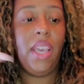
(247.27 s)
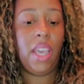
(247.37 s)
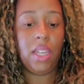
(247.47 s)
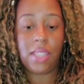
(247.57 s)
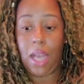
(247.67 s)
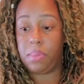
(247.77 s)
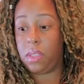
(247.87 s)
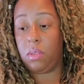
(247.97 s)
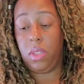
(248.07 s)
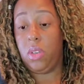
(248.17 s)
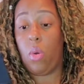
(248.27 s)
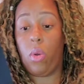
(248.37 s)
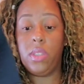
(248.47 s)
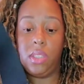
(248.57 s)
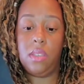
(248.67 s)
It is absolutely
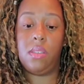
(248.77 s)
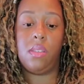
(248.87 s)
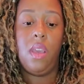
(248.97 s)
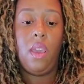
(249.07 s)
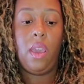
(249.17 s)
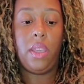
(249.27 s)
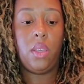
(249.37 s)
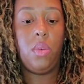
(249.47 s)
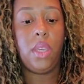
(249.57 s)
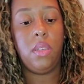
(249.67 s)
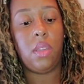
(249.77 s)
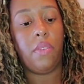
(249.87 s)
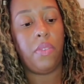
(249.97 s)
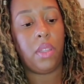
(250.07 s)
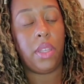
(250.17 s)
gorgeous, and you can
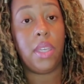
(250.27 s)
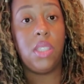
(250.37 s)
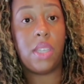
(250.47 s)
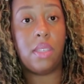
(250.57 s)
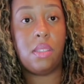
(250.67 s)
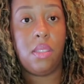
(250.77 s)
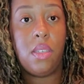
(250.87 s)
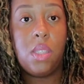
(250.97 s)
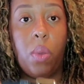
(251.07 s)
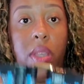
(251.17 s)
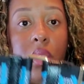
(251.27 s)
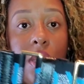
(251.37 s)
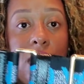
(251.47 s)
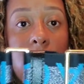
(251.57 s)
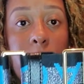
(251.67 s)
definitely adjust it, so it is
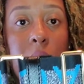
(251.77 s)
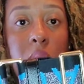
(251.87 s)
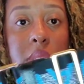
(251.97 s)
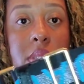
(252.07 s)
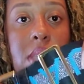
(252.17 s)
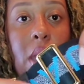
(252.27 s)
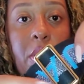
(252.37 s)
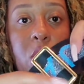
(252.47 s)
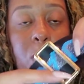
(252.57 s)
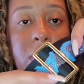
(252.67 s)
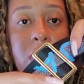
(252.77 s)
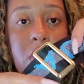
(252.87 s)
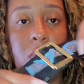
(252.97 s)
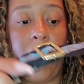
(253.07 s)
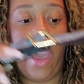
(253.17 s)
adjustable. This is how you would
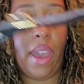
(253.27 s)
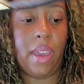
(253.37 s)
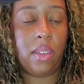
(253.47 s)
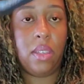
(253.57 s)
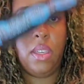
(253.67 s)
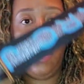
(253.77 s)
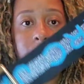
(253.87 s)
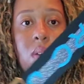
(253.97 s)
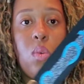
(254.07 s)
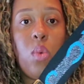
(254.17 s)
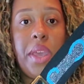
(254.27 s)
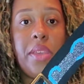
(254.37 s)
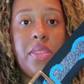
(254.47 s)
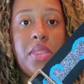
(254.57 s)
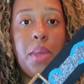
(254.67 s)
do that
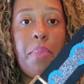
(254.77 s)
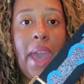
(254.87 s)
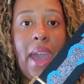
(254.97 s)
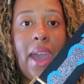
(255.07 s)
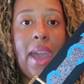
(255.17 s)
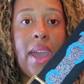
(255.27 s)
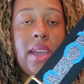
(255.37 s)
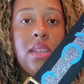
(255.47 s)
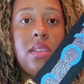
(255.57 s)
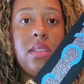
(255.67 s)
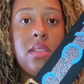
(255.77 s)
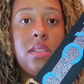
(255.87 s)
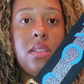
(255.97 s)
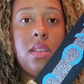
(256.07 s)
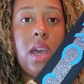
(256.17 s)
with the bag,
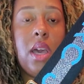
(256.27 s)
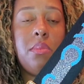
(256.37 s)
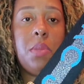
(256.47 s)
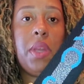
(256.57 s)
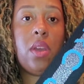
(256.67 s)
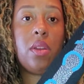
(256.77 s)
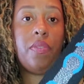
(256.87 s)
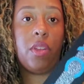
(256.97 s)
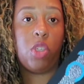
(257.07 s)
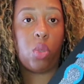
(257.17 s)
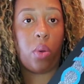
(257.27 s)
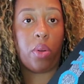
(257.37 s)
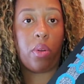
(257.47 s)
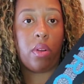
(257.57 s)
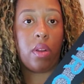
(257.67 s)
depending on if you're shorter
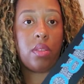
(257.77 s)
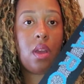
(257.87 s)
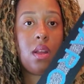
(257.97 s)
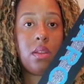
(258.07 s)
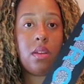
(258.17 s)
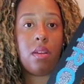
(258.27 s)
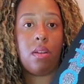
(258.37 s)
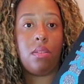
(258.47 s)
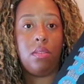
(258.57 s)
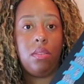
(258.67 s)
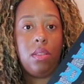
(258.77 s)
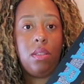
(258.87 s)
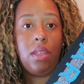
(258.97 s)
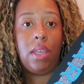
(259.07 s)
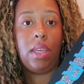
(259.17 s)
or a taller girl,
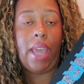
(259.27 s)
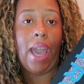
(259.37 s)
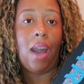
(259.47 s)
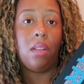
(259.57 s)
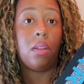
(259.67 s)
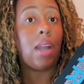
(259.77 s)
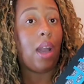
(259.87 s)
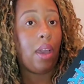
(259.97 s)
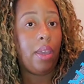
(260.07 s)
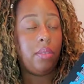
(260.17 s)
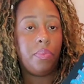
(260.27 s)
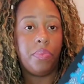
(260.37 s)
gal, or guy.